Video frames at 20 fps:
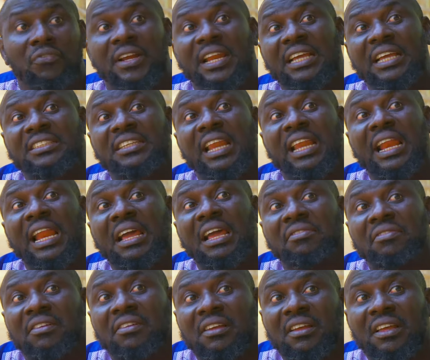father is still
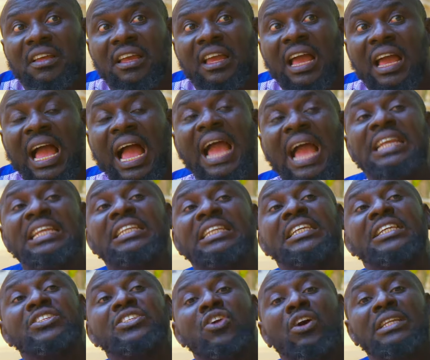alive. And he
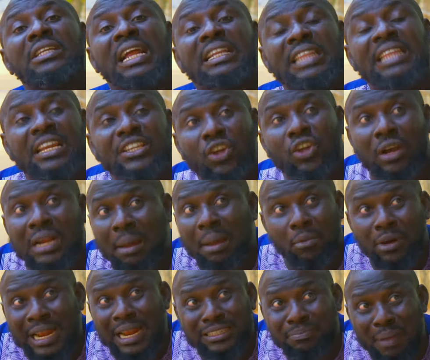did not attend your
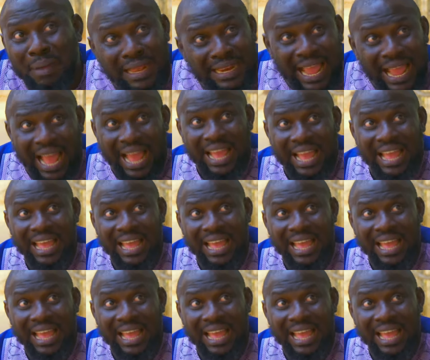grandmother's burial.